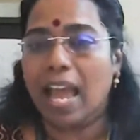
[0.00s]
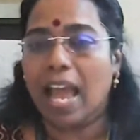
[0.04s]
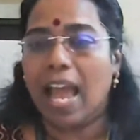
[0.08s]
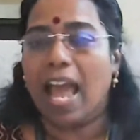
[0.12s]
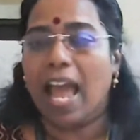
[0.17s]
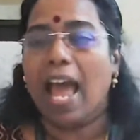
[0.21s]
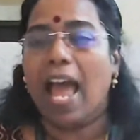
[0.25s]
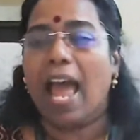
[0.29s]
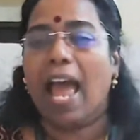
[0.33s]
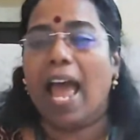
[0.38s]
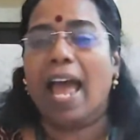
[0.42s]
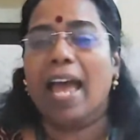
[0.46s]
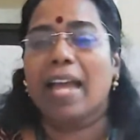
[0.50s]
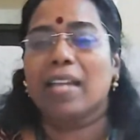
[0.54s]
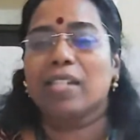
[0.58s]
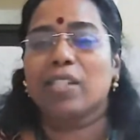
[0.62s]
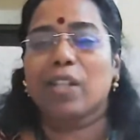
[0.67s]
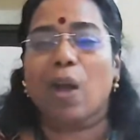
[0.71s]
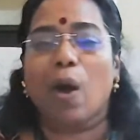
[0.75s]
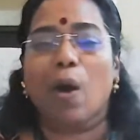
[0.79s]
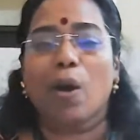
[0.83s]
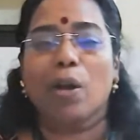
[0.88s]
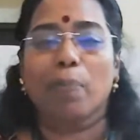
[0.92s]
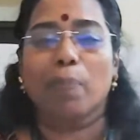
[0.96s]
and
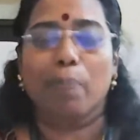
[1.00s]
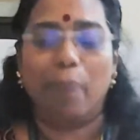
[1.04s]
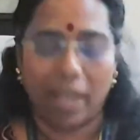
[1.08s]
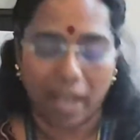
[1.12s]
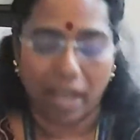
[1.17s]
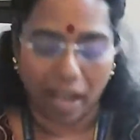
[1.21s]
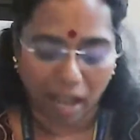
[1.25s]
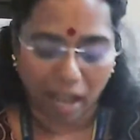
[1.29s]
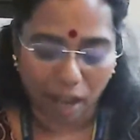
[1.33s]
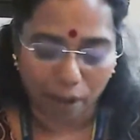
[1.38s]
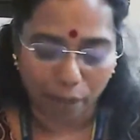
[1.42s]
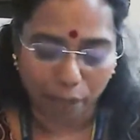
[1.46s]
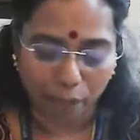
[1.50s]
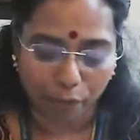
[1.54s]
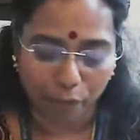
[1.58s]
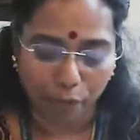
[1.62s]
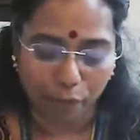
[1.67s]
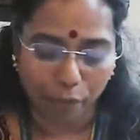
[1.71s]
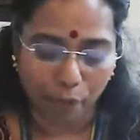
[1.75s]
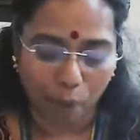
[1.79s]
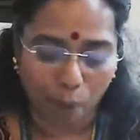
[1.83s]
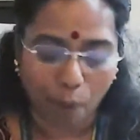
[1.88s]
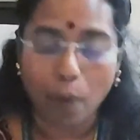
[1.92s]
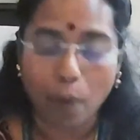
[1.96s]
on behalf of
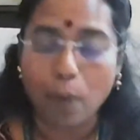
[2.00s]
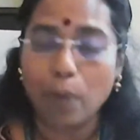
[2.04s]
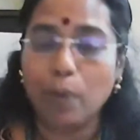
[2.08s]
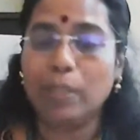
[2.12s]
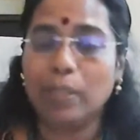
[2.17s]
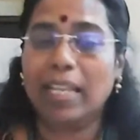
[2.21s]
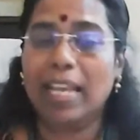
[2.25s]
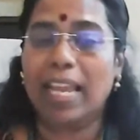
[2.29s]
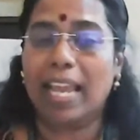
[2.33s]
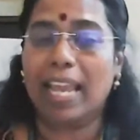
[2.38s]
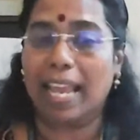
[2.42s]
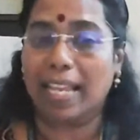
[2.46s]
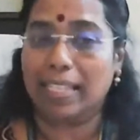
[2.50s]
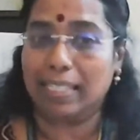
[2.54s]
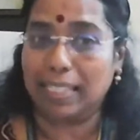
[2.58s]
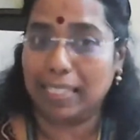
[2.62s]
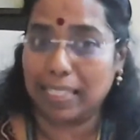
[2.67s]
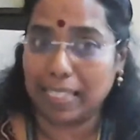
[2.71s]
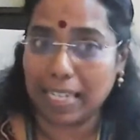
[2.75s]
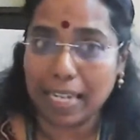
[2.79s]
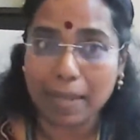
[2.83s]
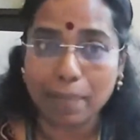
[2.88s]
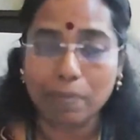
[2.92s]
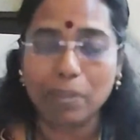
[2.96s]
all the
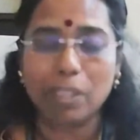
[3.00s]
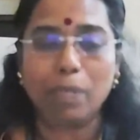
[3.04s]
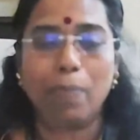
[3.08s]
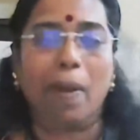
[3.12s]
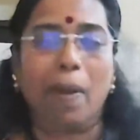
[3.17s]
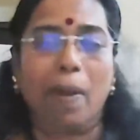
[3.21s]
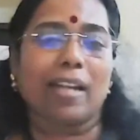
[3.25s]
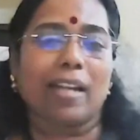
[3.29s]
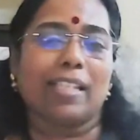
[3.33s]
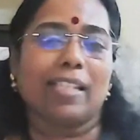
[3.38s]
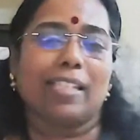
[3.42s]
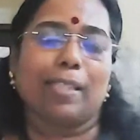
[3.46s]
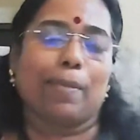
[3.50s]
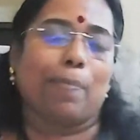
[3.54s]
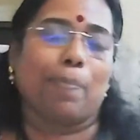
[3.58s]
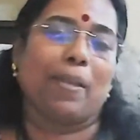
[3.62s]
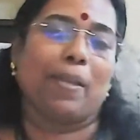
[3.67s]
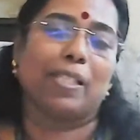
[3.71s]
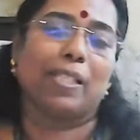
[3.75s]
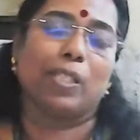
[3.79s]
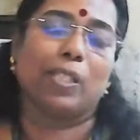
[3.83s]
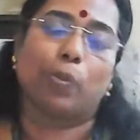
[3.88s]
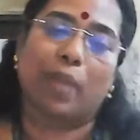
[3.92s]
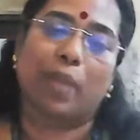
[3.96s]
esteemed
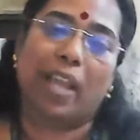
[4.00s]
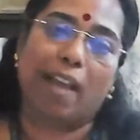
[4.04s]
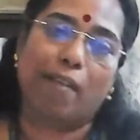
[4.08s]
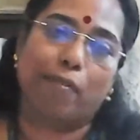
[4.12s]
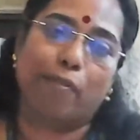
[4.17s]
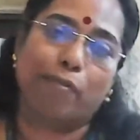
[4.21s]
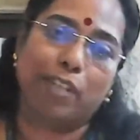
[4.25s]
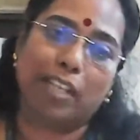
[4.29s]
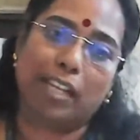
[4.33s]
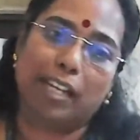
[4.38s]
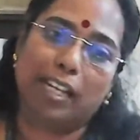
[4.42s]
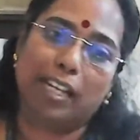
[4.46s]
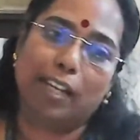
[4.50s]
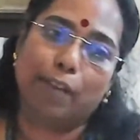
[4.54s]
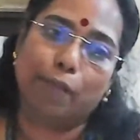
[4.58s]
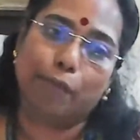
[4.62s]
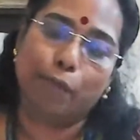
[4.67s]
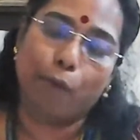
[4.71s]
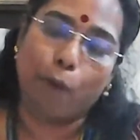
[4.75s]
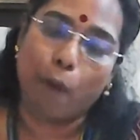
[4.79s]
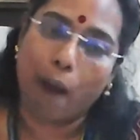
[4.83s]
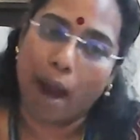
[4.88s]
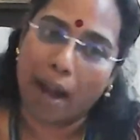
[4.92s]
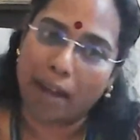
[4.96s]
participants, we have nearly
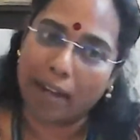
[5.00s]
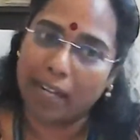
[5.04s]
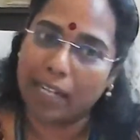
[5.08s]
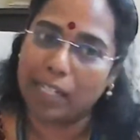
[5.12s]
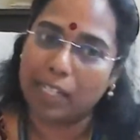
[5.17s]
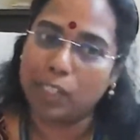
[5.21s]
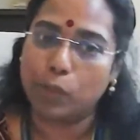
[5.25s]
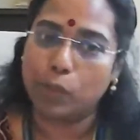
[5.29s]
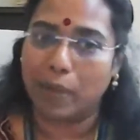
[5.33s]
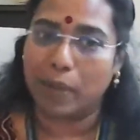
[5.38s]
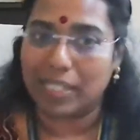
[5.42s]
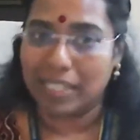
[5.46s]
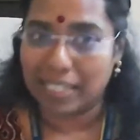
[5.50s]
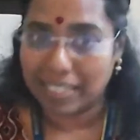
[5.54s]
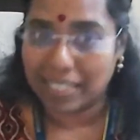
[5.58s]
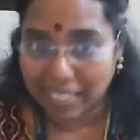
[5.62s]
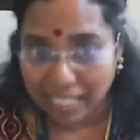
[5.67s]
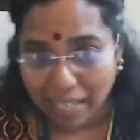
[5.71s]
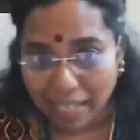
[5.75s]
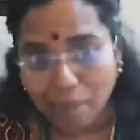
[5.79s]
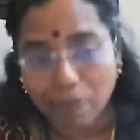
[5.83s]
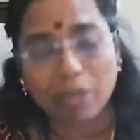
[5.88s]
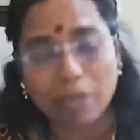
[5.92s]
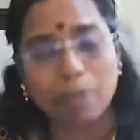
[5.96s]

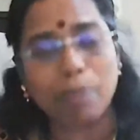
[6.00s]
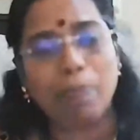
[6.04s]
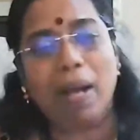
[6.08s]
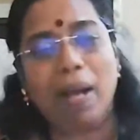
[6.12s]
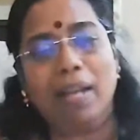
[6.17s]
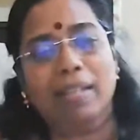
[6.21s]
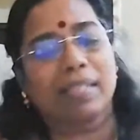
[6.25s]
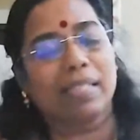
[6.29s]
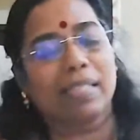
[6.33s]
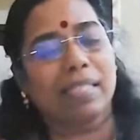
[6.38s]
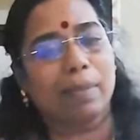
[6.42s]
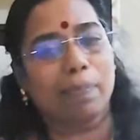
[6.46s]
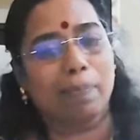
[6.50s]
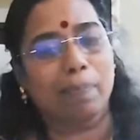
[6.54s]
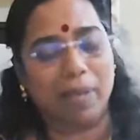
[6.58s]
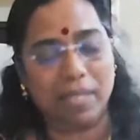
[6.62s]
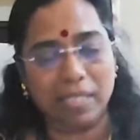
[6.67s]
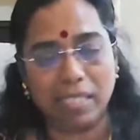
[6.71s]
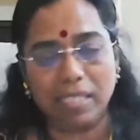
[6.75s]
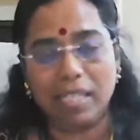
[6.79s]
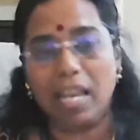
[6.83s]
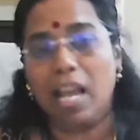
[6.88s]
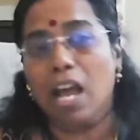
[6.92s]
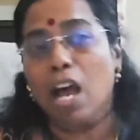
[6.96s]
427
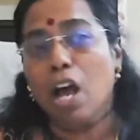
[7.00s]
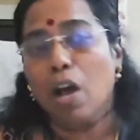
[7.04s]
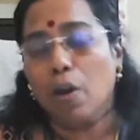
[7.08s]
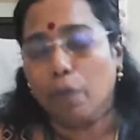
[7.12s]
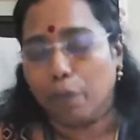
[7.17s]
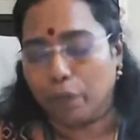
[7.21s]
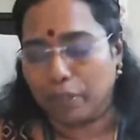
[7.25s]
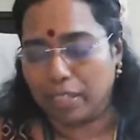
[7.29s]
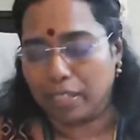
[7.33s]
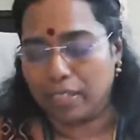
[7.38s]
participants for this